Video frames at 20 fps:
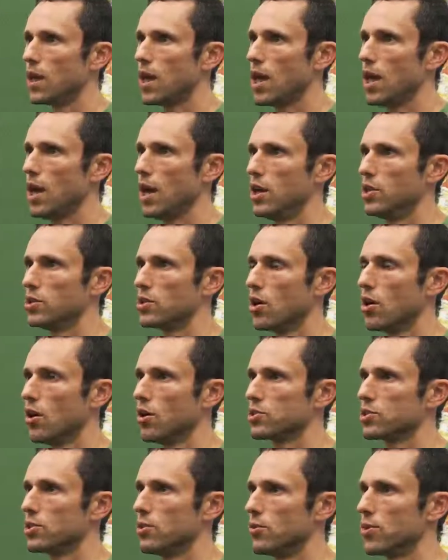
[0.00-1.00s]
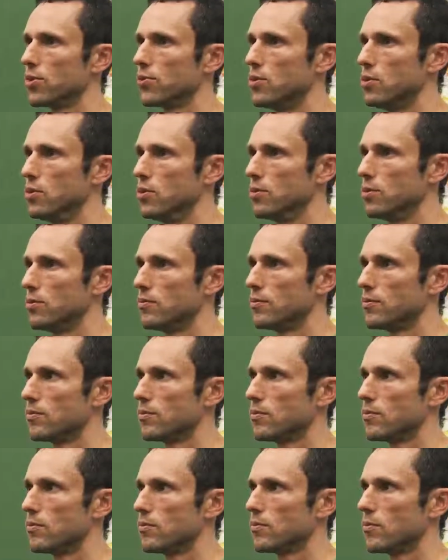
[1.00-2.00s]
and also through
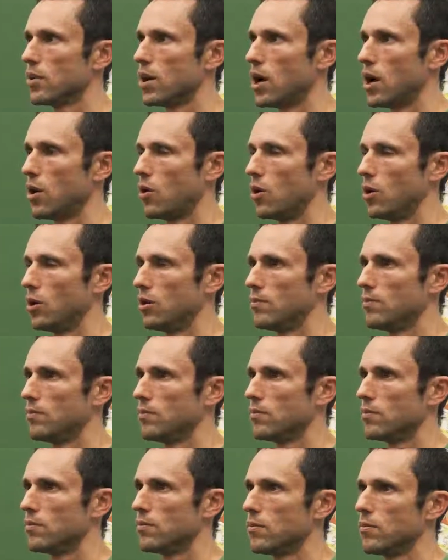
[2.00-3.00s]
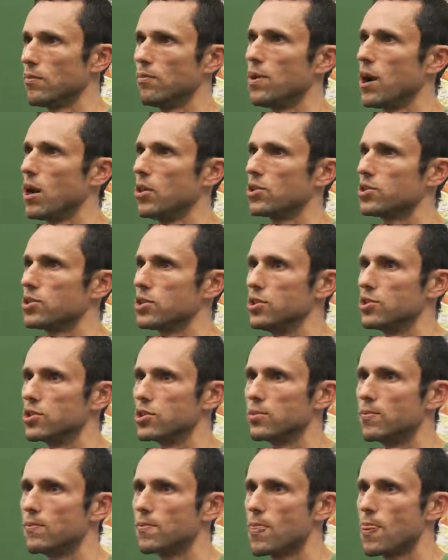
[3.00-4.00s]
our
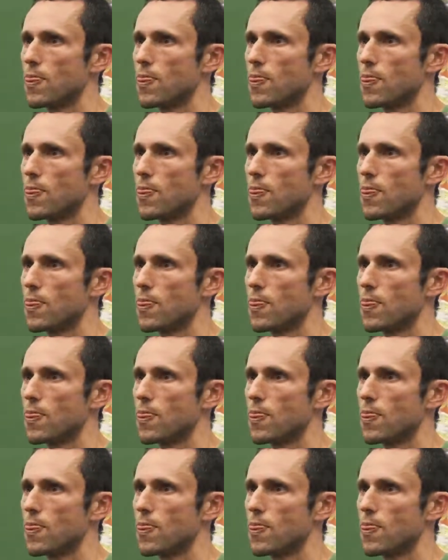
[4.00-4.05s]
policies,